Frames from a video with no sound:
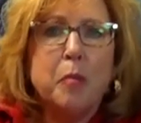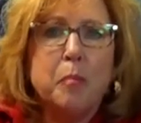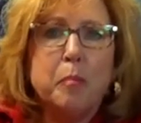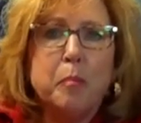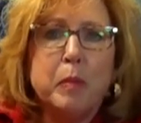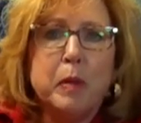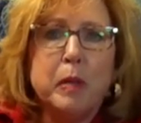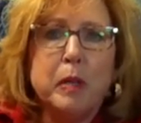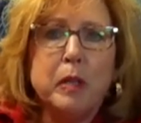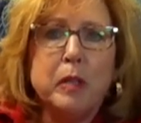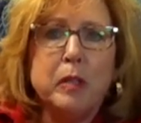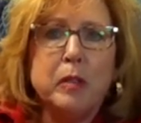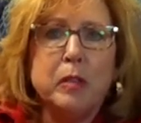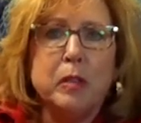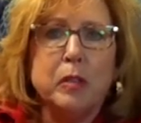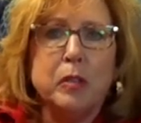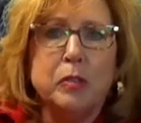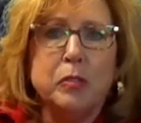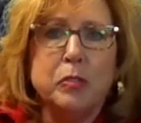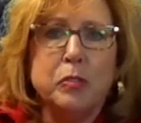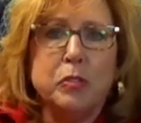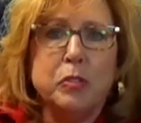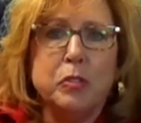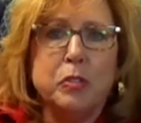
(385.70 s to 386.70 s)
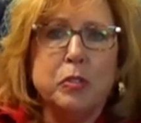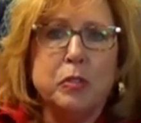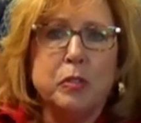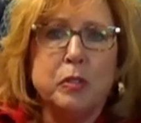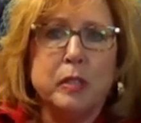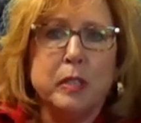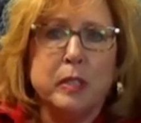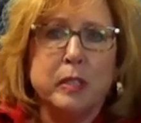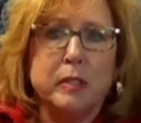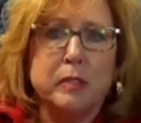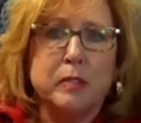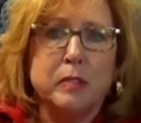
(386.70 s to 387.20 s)
Putting those two
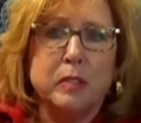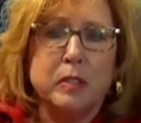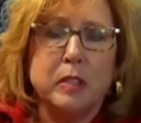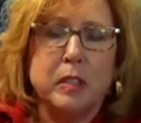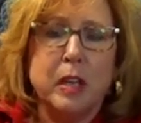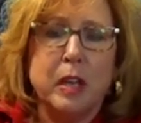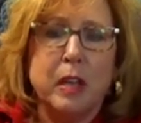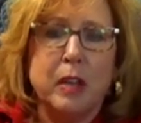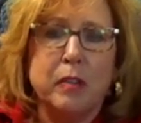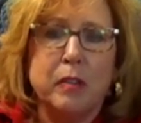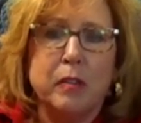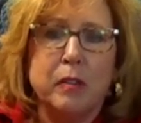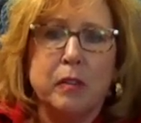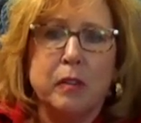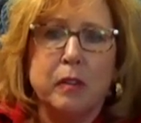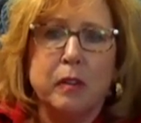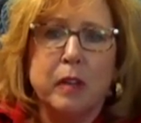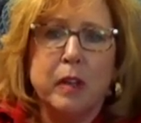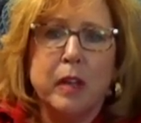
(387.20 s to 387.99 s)
things together,